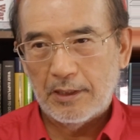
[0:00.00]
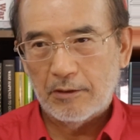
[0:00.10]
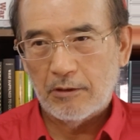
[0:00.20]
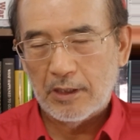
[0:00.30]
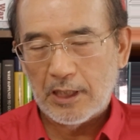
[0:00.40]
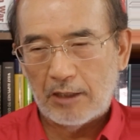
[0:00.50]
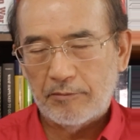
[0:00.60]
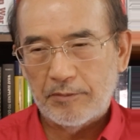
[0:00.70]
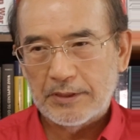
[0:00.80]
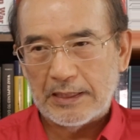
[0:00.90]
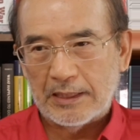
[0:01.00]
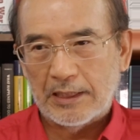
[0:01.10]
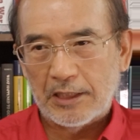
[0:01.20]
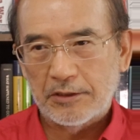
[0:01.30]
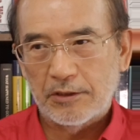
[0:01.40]
Korean government's
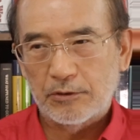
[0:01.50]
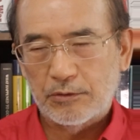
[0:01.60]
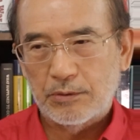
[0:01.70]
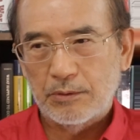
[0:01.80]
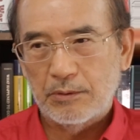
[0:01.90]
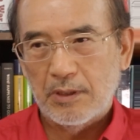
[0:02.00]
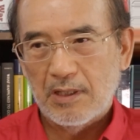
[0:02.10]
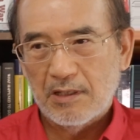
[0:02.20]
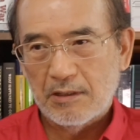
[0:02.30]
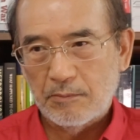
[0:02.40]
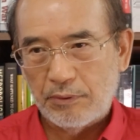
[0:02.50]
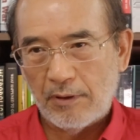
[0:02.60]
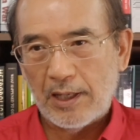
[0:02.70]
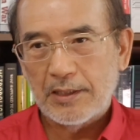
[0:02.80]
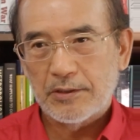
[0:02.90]
intention is to
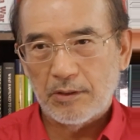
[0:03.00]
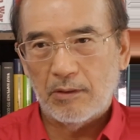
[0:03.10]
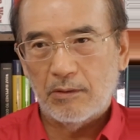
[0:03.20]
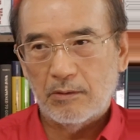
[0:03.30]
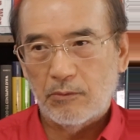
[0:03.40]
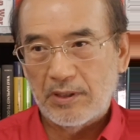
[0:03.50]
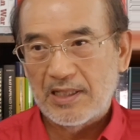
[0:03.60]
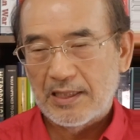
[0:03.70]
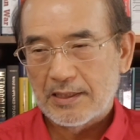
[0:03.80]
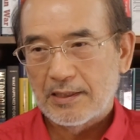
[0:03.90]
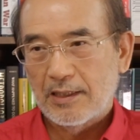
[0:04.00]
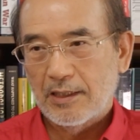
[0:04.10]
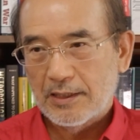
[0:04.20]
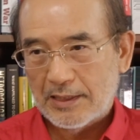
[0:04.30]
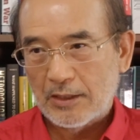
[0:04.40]
replace Seoul with this
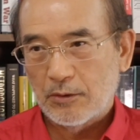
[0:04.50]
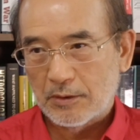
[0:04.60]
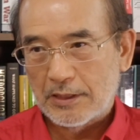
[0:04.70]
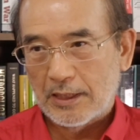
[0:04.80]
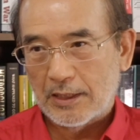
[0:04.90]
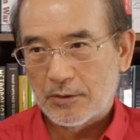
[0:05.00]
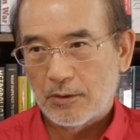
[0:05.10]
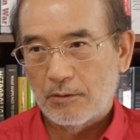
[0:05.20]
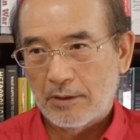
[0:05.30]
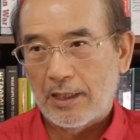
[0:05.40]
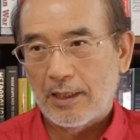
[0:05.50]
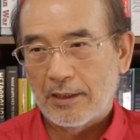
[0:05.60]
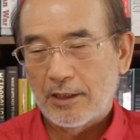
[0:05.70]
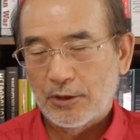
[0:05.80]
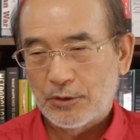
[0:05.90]
Sejong city. So
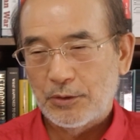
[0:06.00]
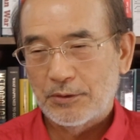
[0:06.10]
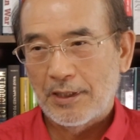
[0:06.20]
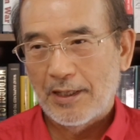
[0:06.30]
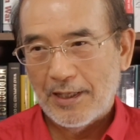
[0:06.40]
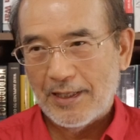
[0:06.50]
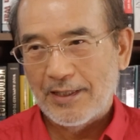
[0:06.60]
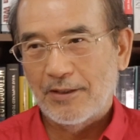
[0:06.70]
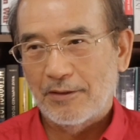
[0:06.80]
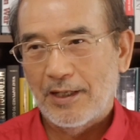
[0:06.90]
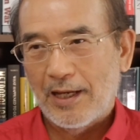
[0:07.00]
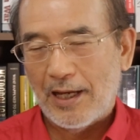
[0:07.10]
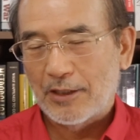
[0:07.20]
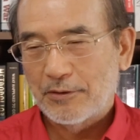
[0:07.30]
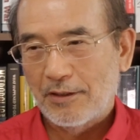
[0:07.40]
they should,
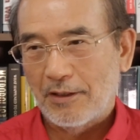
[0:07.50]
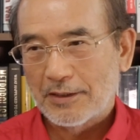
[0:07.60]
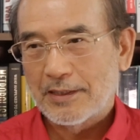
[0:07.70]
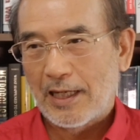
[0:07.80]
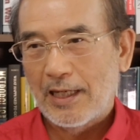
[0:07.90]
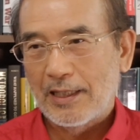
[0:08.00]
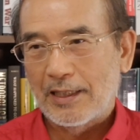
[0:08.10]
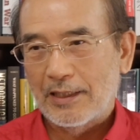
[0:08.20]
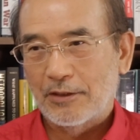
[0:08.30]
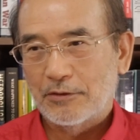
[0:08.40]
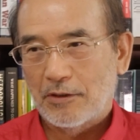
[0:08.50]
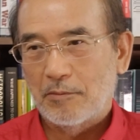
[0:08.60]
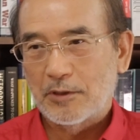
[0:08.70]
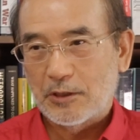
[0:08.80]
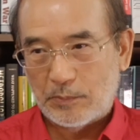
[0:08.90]
actually assign the
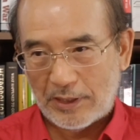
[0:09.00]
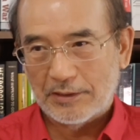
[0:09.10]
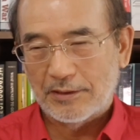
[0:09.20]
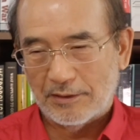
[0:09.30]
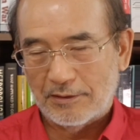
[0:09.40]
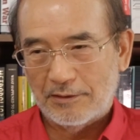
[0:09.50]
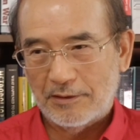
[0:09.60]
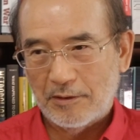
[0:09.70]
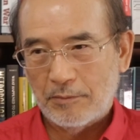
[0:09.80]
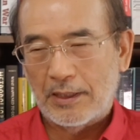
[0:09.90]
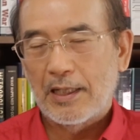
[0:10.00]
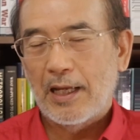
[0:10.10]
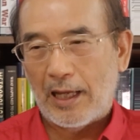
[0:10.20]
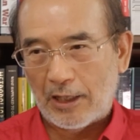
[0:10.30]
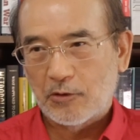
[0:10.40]
term special. But
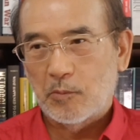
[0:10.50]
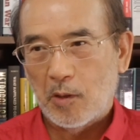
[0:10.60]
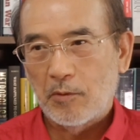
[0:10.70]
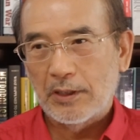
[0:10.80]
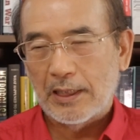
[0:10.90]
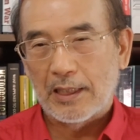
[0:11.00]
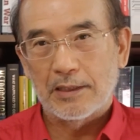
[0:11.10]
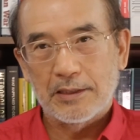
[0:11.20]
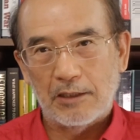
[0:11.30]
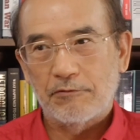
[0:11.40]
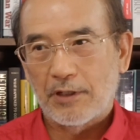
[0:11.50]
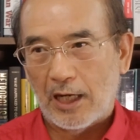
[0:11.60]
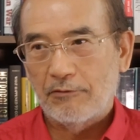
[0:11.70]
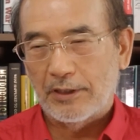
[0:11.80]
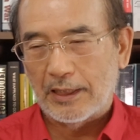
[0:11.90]
at the moment, it is
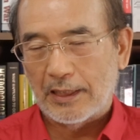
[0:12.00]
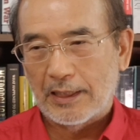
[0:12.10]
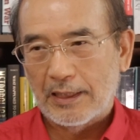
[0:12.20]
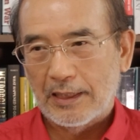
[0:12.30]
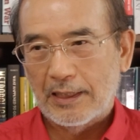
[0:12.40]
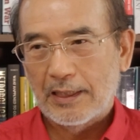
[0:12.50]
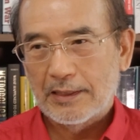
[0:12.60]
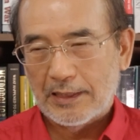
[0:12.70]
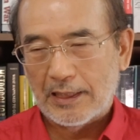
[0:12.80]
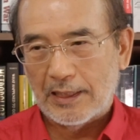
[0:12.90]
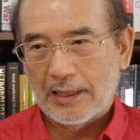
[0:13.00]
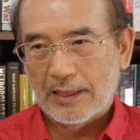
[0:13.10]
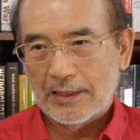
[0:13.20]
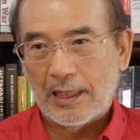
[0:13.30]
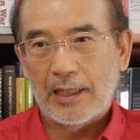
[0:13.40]
self-governing
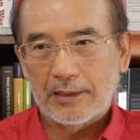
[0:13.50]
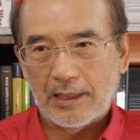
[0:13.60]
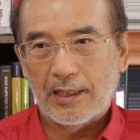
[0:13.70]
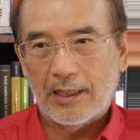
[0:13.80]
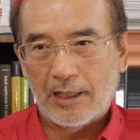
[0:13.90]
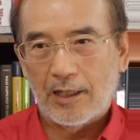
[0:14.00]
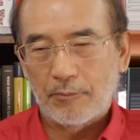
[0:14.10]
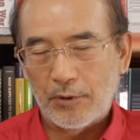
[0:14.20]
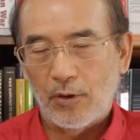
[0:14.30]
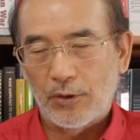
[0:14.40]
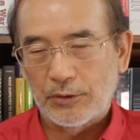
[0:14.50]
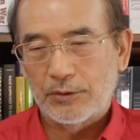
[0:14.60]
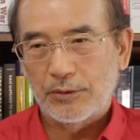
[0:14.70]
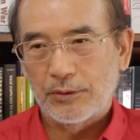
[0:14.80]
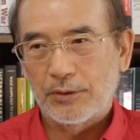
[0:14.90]
city, not
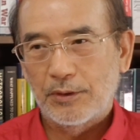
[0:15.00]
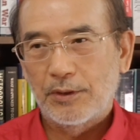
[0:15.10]
belonging to,